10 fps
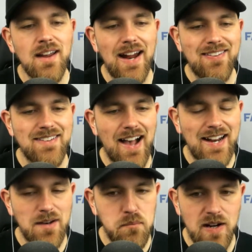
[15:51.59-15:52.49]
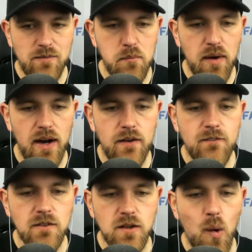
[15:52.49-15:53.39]
It's not going to put him
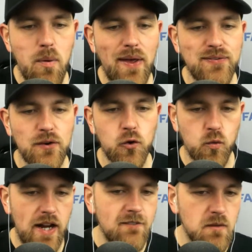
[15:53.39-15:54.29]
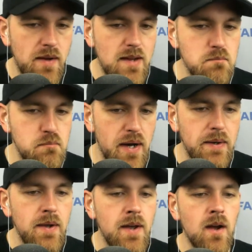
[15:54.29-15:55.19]
above Lopez or Greene for me,
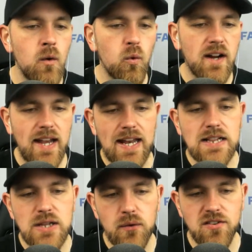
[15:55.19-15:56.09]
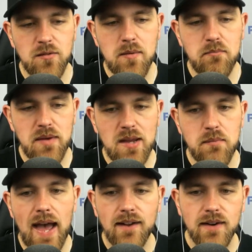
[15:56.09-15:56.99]
but we're getting closer to be, being
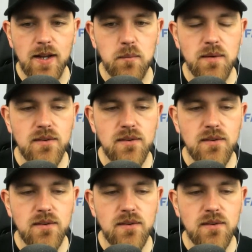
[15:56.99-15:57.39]
back on him.